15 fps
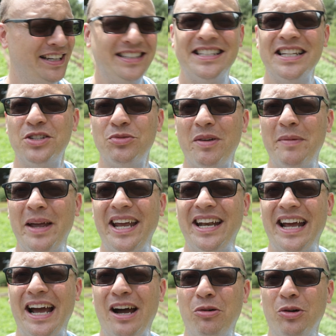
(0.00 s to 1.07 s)
Since we made
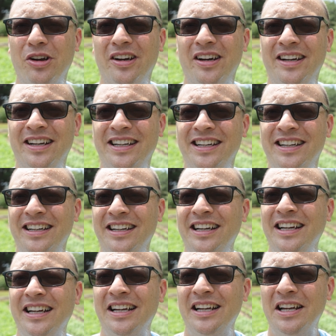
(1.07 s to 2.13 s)
our
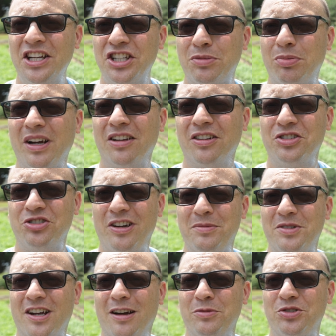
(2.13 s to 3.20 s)
sprinkler
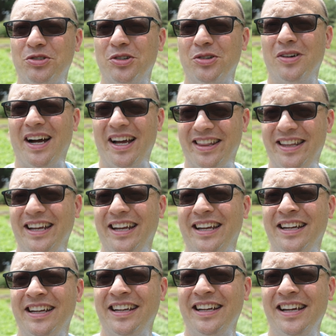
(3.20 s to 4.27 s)
dreams come true, I think
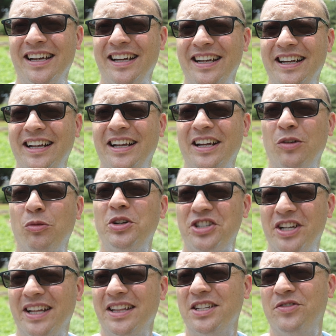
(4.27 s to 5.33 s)
we
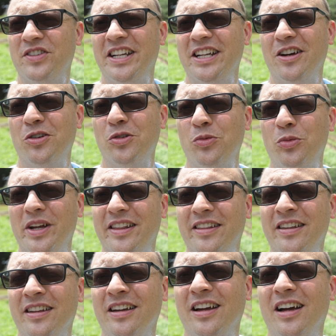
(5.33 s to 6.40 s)
should end this video with
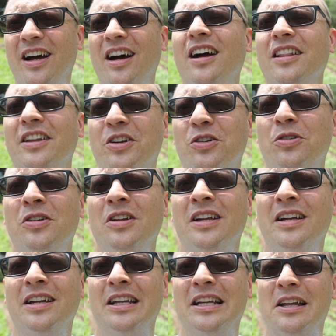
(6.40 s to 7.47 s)
a little
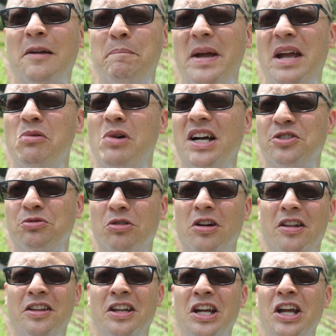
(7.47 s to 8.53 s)
Baywatch
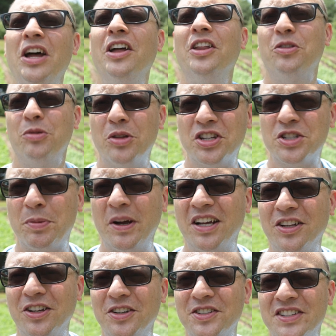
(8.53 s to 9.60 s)
run through the
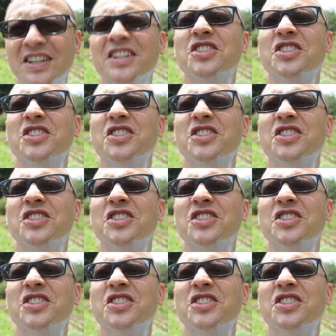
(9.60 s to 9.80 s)
sprinklers.